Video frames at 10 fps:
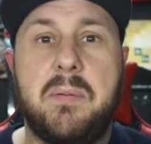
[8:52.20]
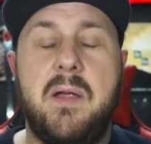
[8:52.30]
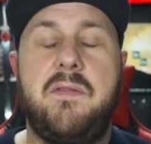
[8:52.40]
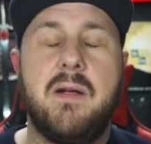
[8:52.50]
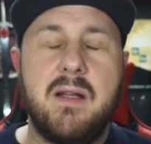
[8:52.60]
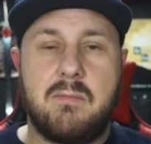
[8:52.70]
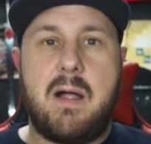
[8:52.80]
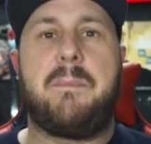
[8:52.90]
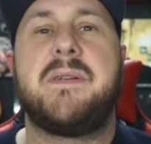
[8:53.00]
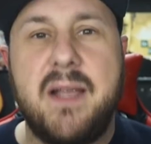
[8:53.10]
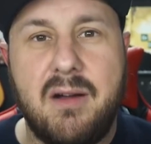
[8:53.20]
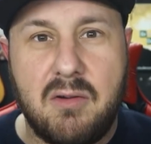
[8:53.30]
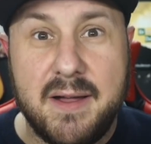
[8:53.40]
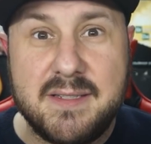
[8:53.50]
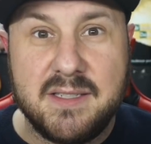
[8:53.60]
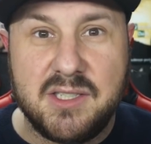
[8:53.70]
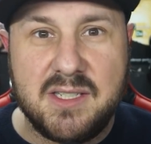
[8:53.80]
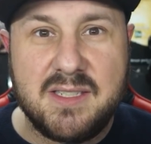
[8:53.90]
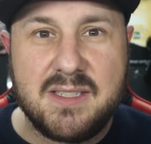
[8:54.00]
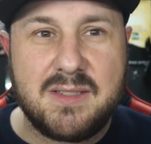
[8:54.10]
If you're going to represent Christ and
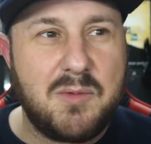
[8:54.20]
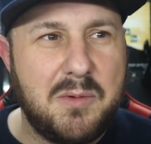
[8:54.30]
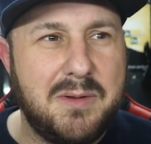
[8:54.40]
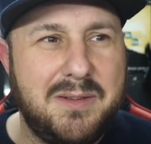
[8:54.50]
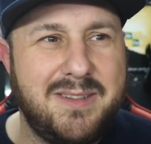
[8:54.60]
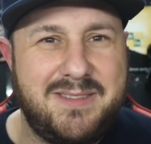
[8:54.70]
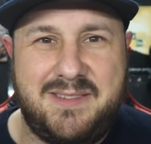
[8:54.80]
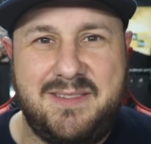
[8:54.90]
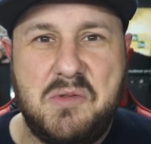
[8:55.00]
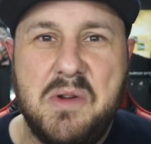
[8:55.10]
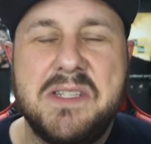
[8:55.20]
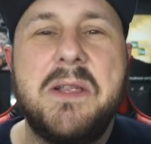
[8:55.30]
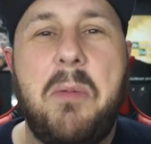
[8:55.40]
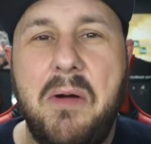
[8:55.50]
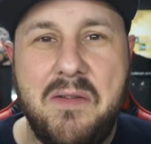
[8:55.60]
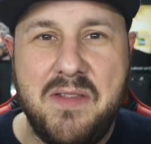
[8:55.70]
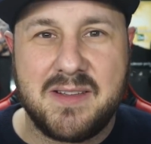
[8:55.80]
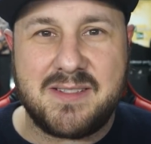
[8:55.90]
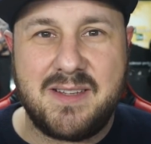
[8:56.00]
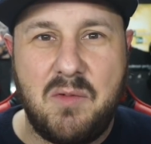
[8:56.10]
Jesus, what is the point of
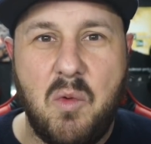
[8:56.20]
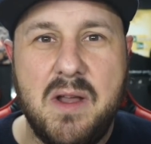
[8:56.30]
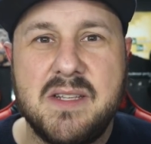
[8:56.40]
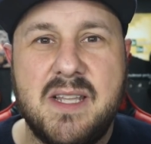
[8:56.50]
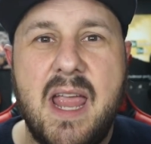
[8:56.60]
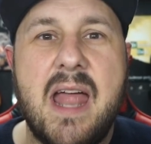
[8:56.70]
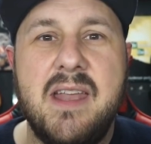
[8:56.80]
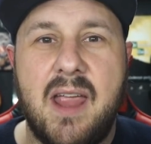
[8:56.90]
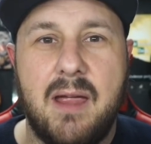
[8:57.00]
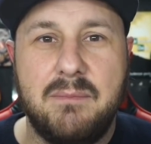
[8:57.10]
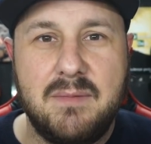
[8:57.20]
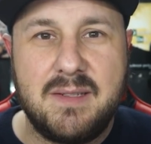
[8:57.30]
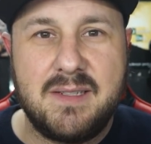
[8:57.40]
this? And what is the end game?